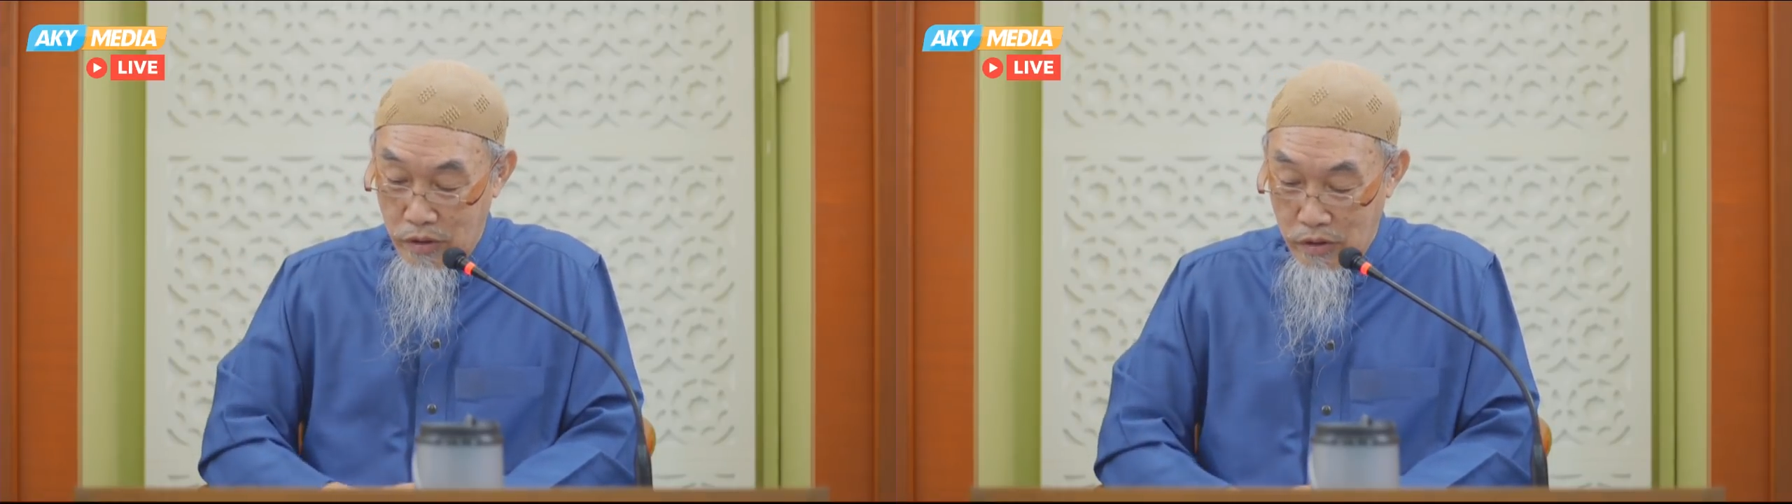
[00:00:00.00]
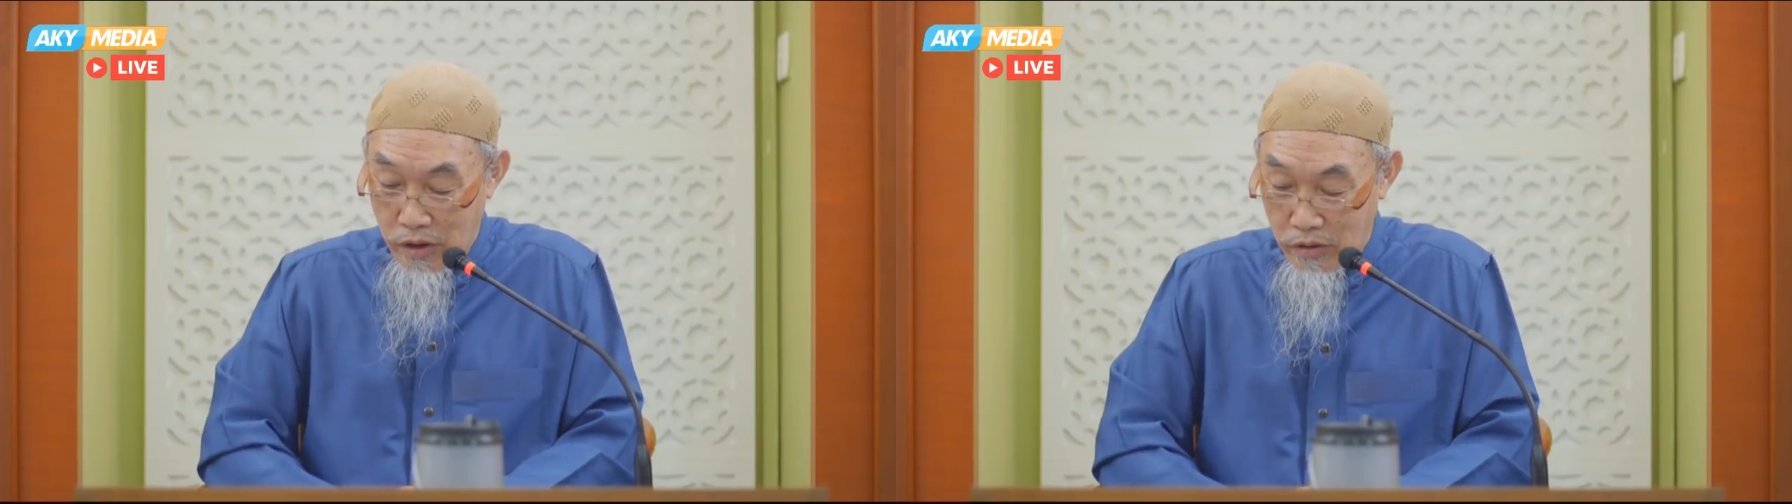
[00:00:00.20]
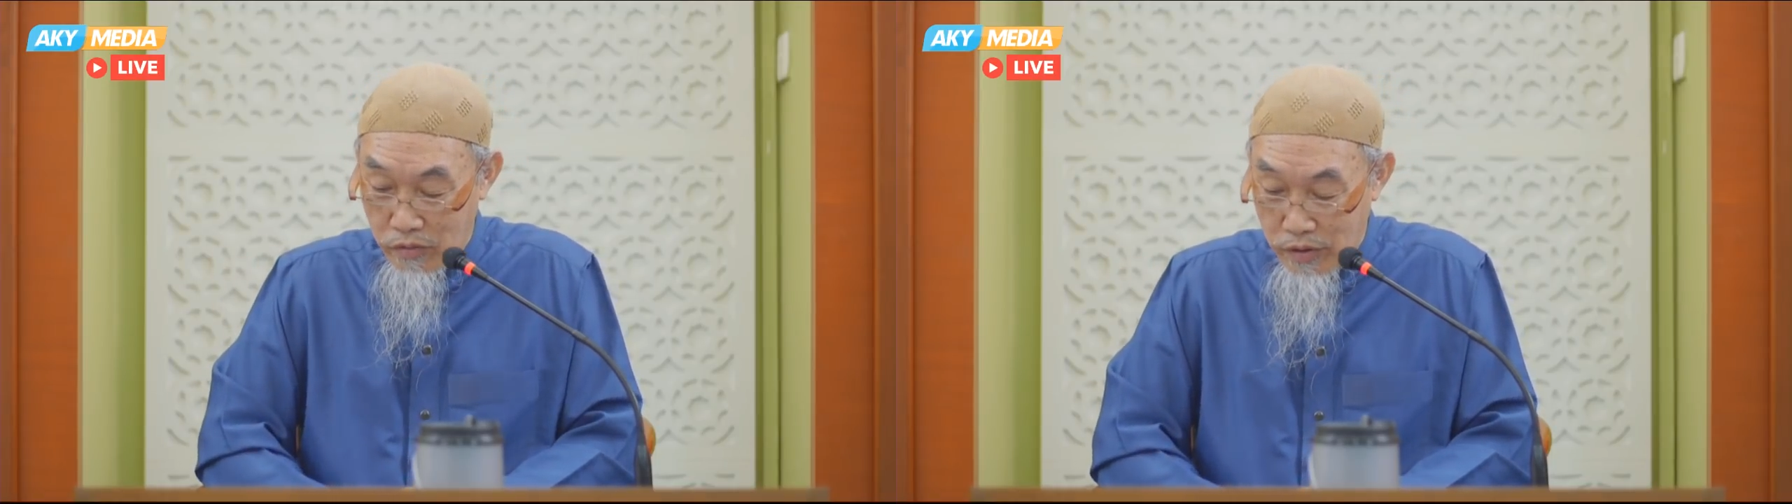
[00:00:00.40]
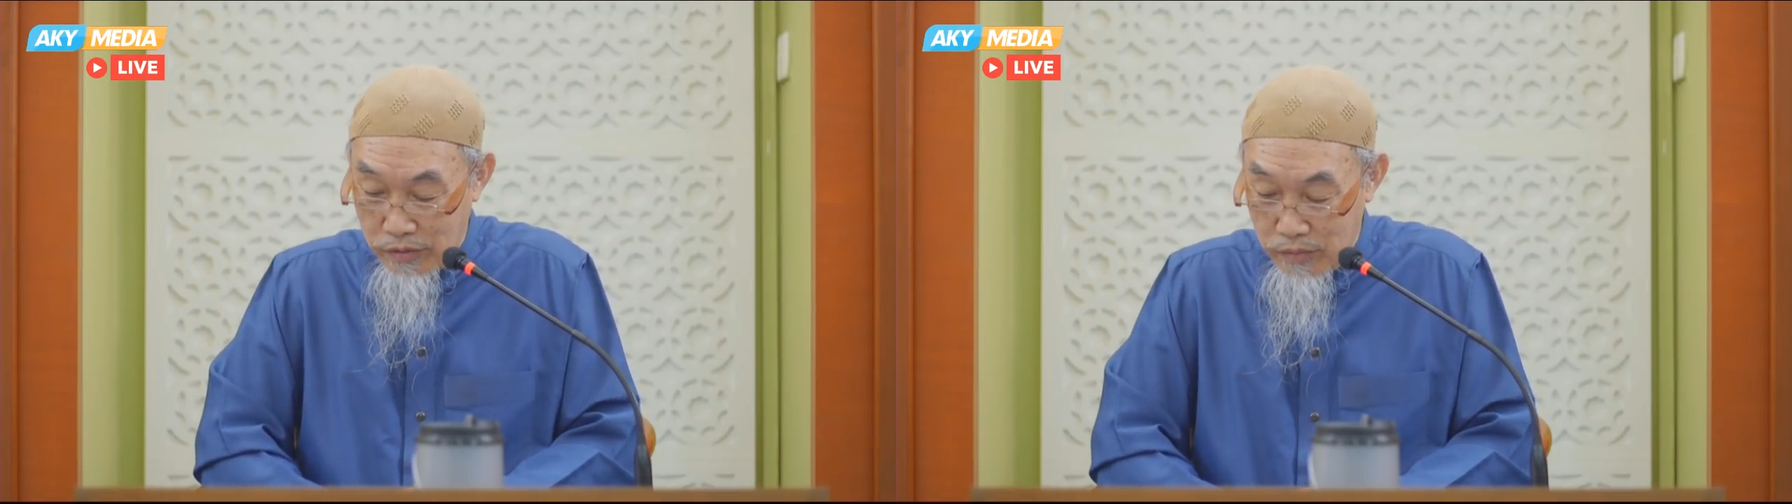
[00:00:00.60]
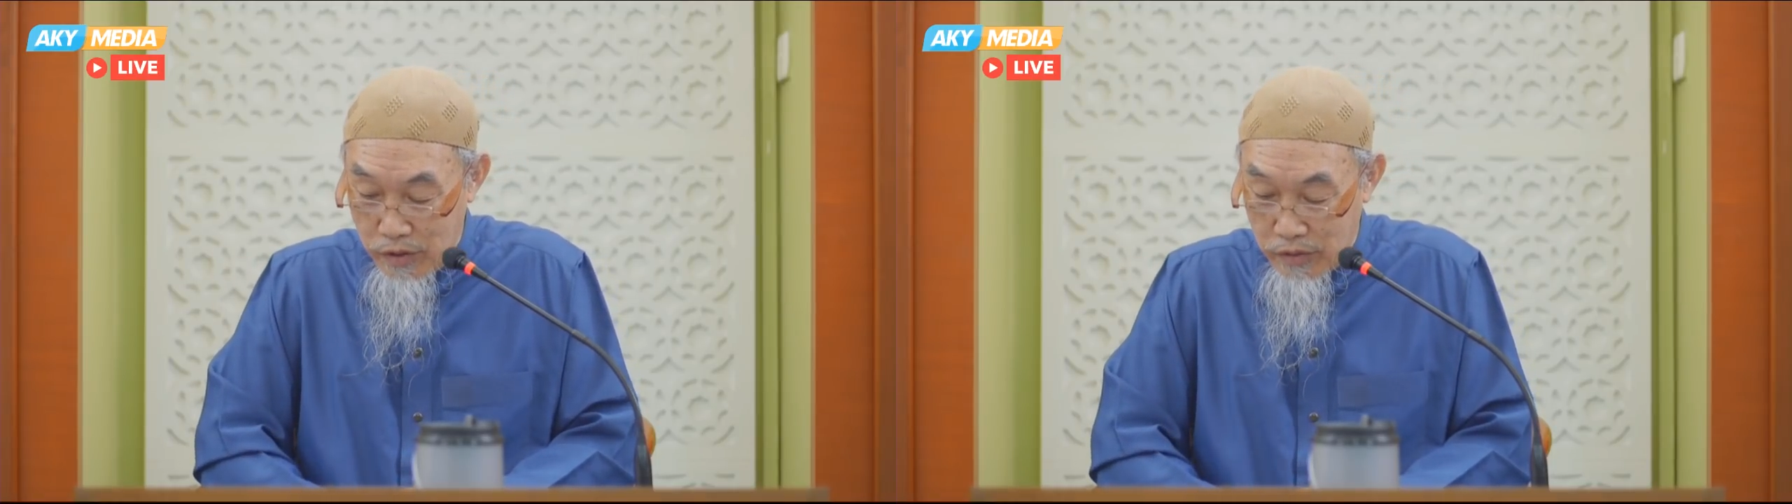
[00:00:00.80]
Allahu
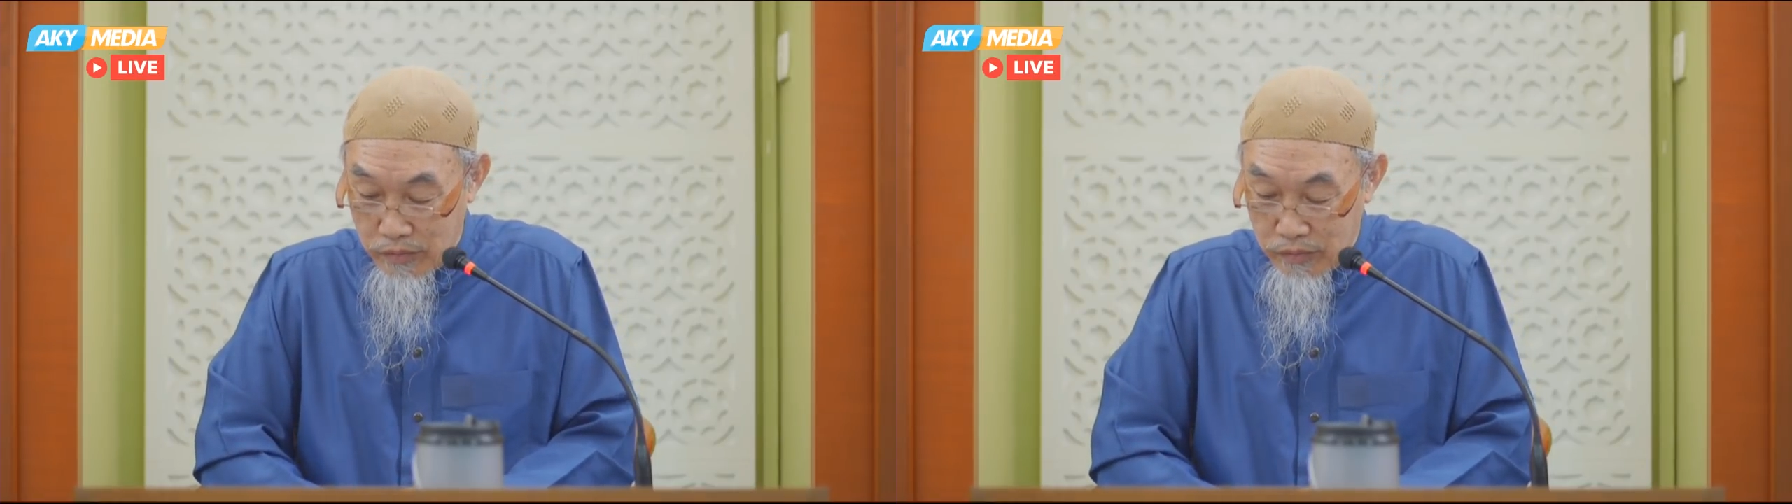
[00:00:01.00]
Akbar.